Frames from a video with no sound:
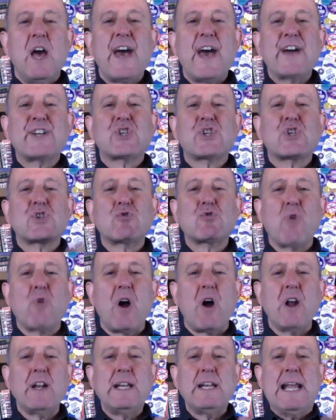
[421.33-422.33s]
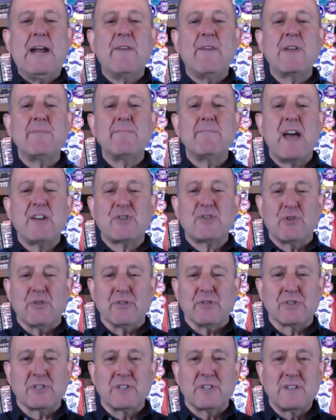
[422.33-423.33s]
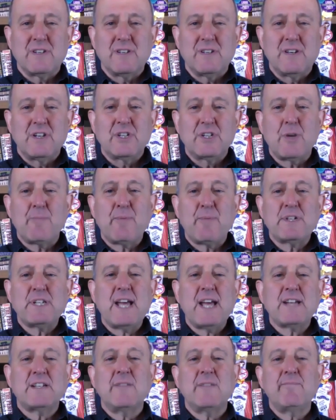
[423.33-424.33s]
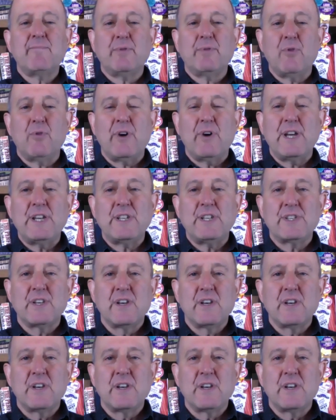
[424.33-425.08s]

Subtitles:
extraordinary measures to protect employees